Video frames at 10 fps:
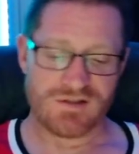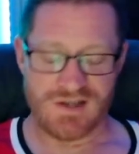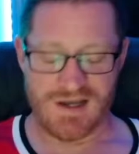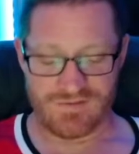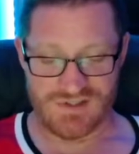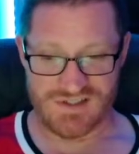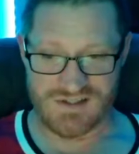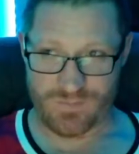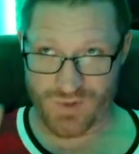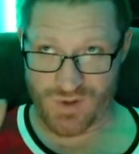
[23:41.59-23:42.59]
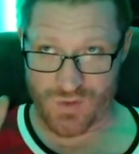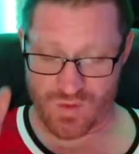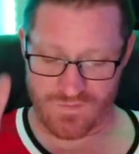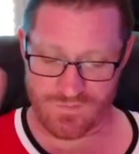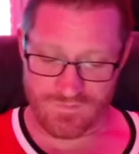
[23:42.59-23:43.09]
He kind of just
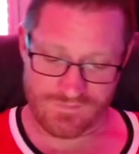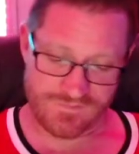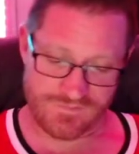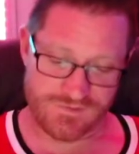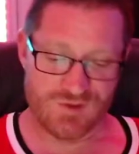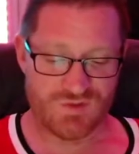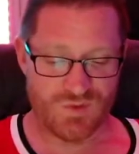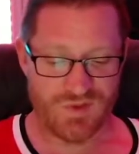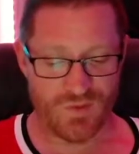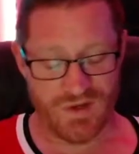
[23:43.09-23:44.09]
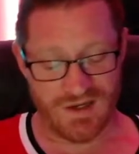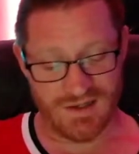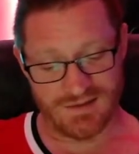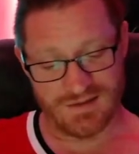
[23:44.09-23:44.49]
floats with the wind.